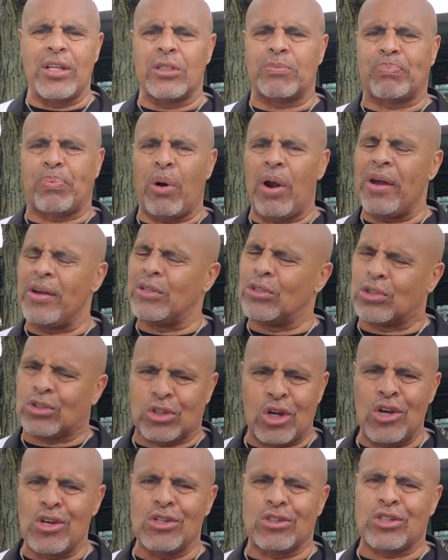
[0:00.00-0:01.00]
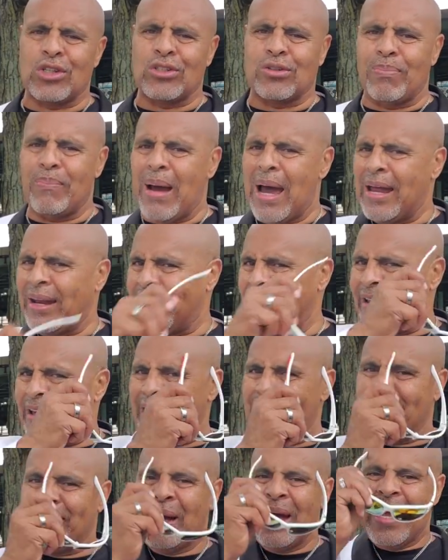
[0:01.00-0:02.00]
this prayer in Jesus' mighty
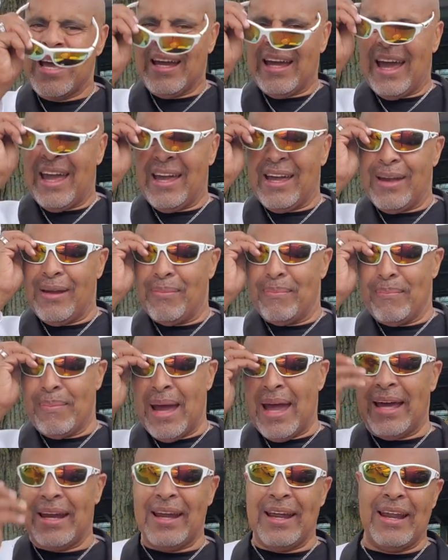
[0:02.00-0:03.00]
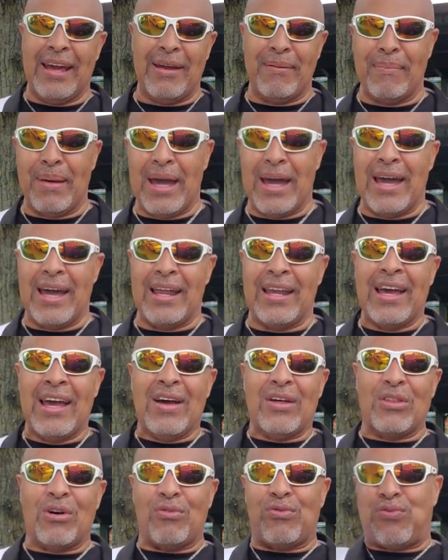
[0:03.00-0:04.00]
name. Amen and amen.
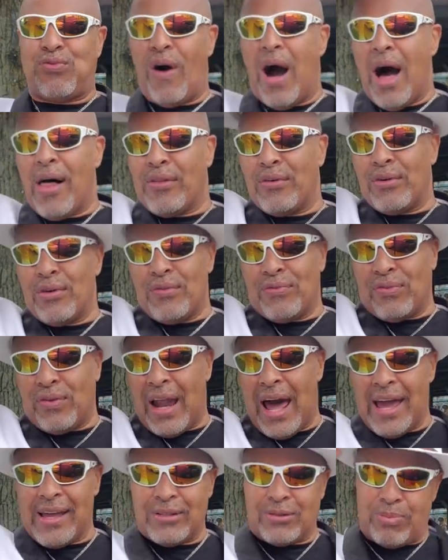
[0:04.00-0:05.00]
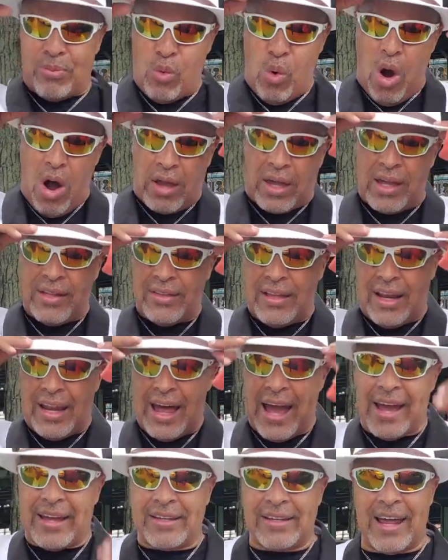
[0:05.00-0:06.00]
The Father of lights, walk in the
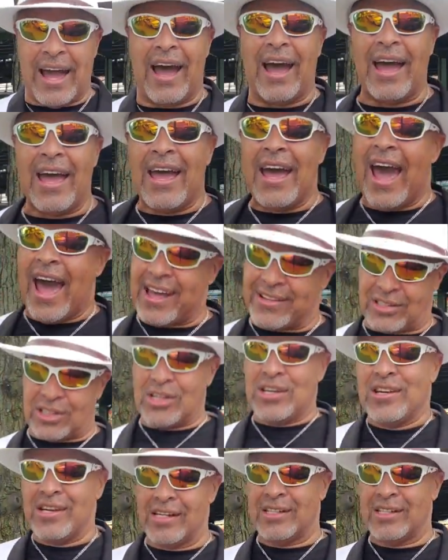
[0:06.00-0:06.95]
light as he